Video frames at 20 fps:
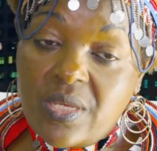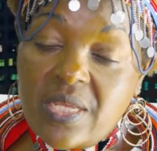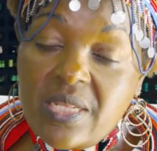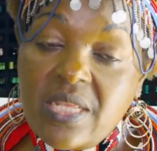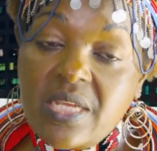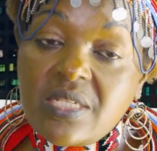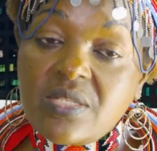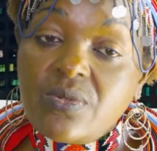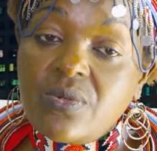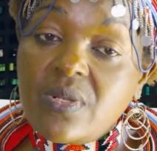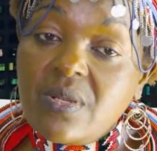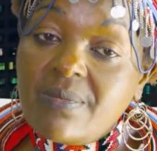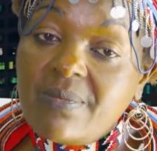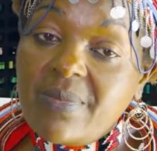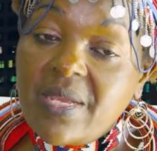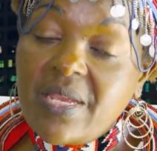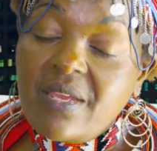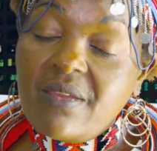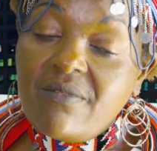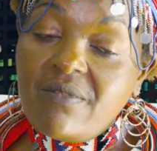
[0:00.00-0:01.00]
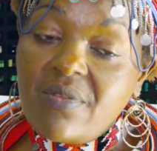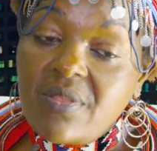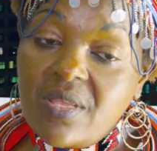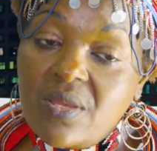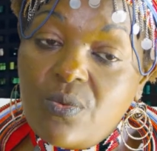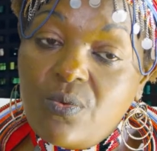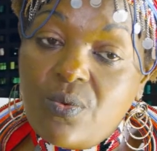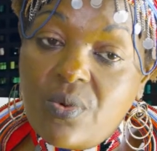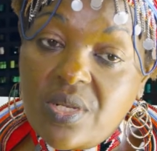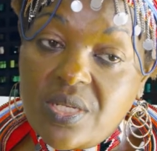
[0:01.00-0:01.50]
And that's going to make
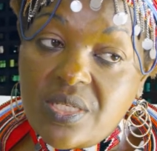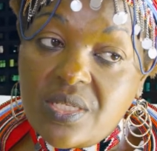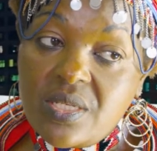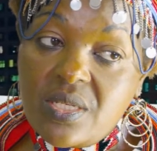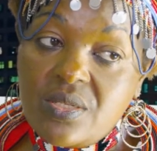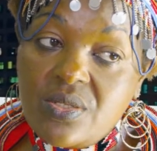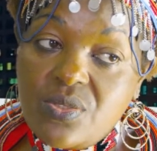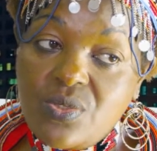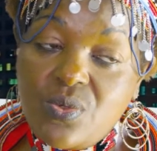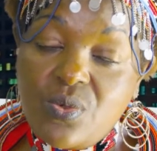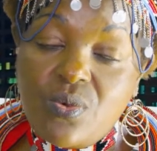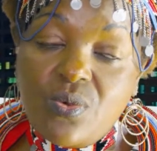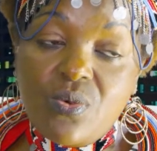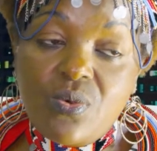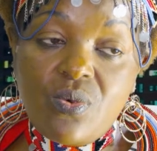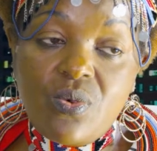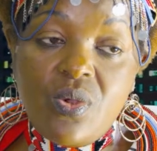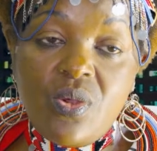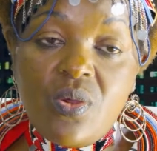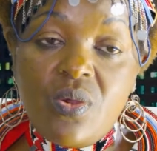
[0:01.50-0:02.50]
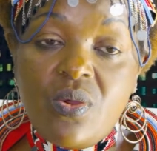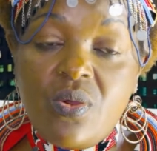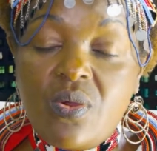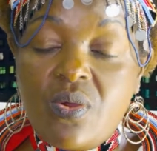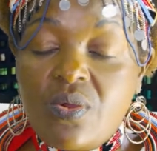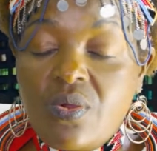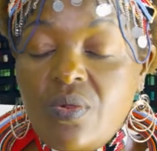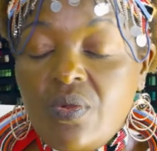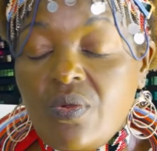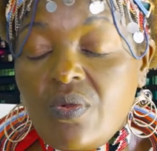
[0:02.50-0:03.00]
everything worse. So
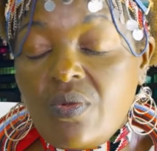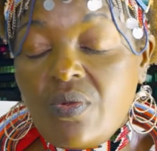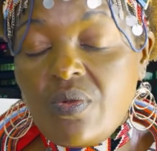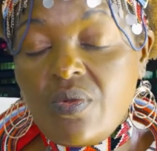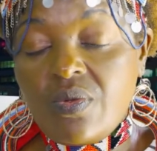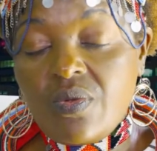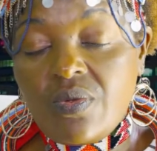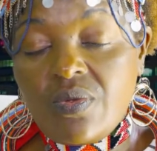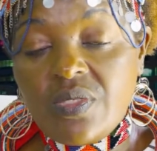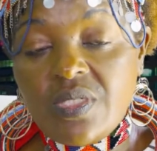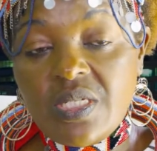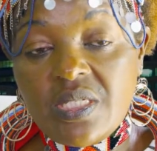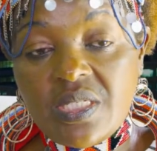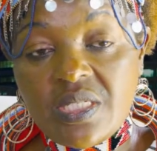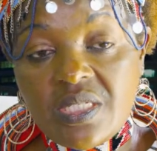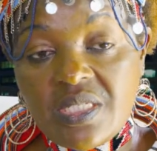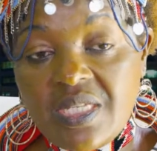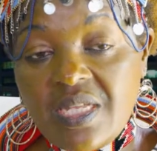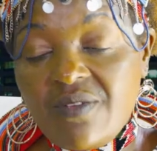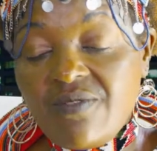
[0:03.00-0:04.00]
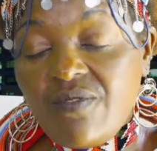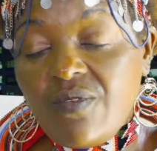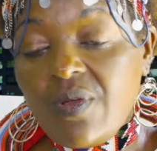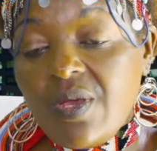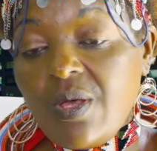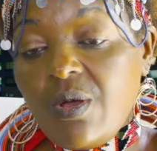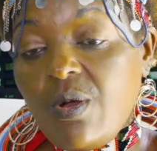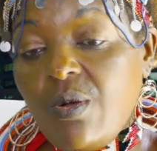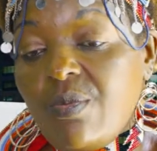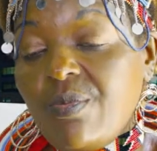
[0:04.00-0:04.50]
just seek for
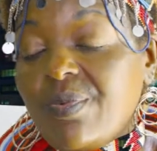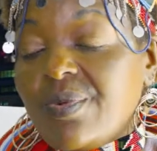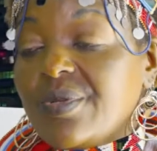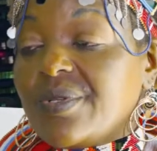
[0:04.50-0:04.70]
help.